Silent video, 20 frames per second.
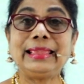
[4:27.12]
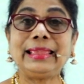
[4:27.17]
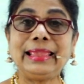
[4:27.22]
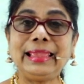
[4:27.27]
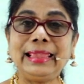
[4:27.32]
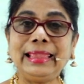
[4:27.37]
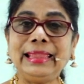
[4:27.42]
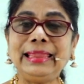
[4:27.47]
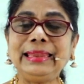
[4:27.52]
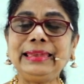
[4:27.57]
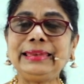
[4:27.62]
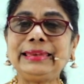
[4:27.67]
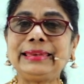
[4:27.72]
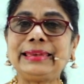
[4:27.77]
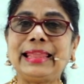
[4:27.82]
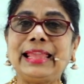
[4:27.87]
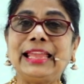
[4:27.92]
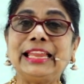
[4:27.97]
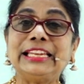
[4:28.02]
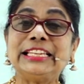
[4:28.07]
8
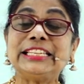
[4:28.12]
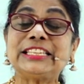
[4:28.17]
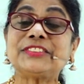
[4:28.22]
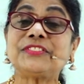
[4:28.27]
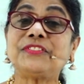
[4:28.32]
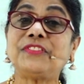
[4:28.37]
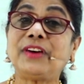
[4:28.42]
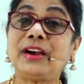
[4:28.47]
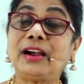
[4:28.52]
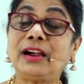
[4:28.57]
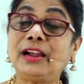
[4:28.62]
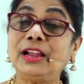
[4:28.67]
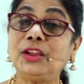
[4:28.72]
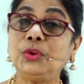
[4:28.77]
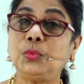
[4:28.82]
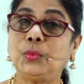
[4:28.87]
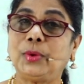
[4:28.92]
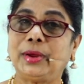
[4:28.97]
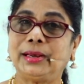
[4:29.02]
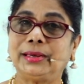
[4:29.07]
tens,
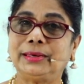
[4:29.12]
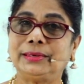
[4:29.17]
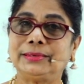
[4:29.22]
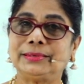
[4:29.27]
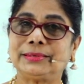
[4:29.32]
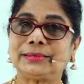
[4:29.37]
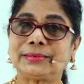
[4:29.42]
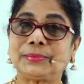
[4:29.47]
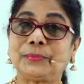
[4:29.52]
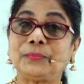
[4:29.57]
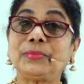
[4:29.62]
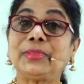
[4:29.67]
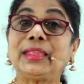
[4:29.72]
5 ones.